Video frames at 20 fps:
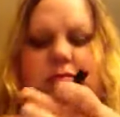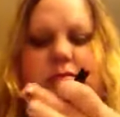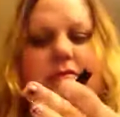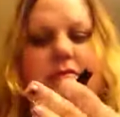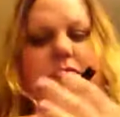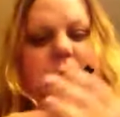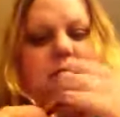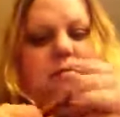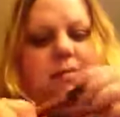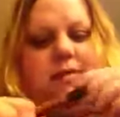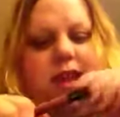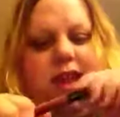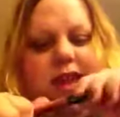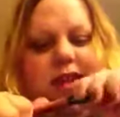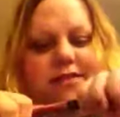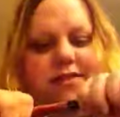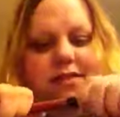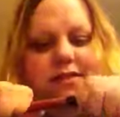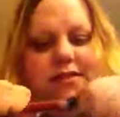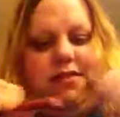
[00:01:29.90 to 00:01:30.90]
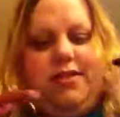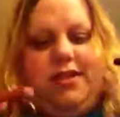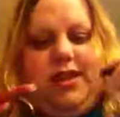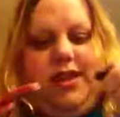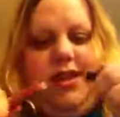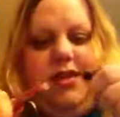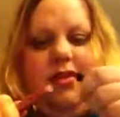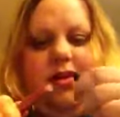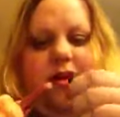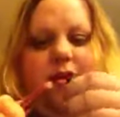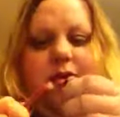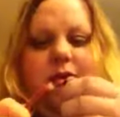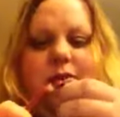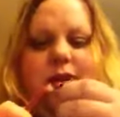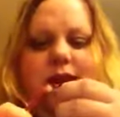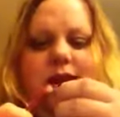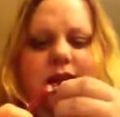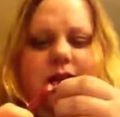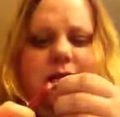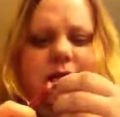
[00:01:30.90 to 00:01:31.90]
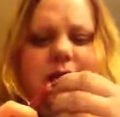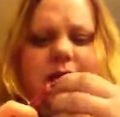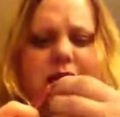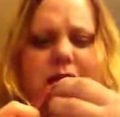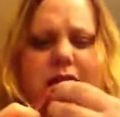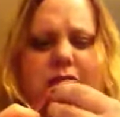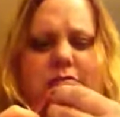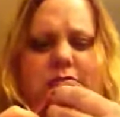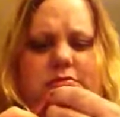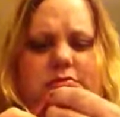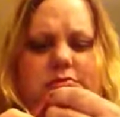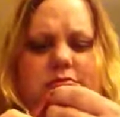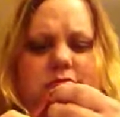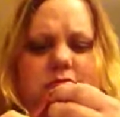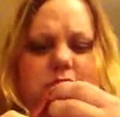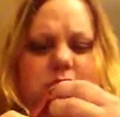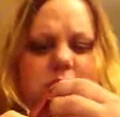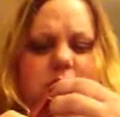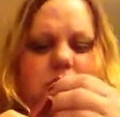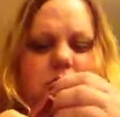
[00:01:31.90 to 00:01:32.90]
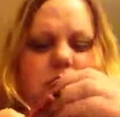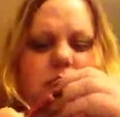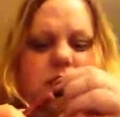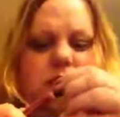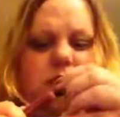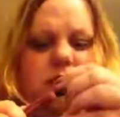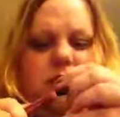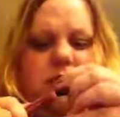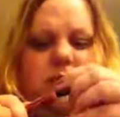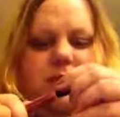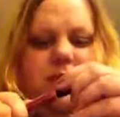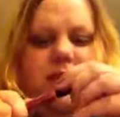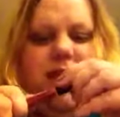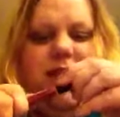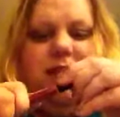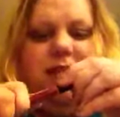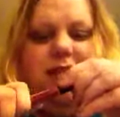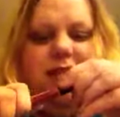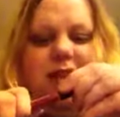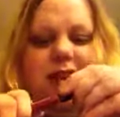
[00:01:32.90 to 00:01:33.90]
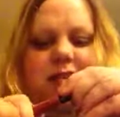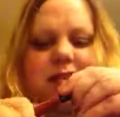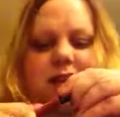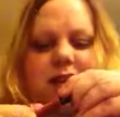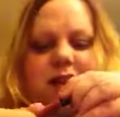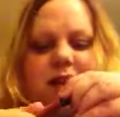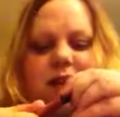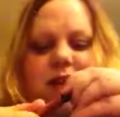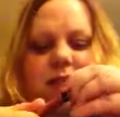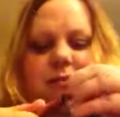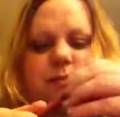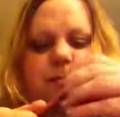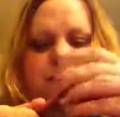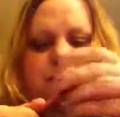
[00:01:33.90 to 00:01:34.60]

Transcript: Hmm, I haven't really. Oh, okay, wait. Well, that's not right.